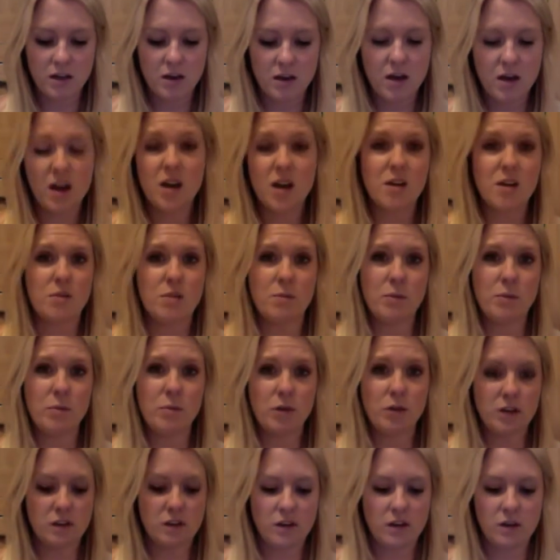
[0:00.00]
I'd have been
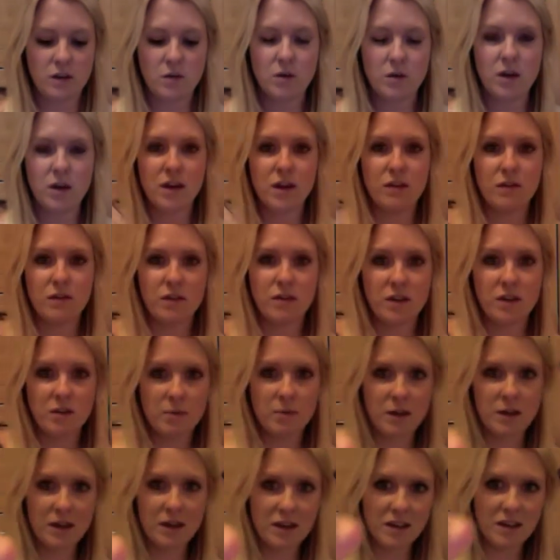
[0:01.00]
pretty annoyed for it to be
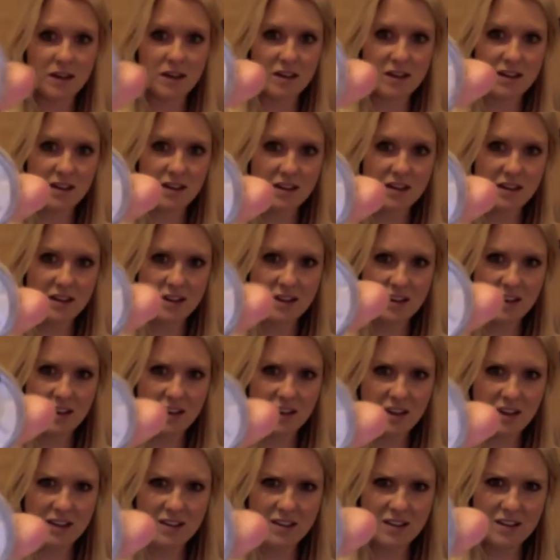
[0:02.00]
lit. You
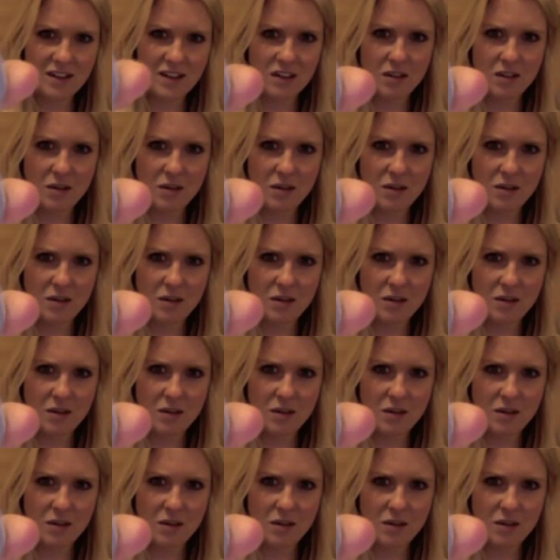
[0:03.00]
can see through the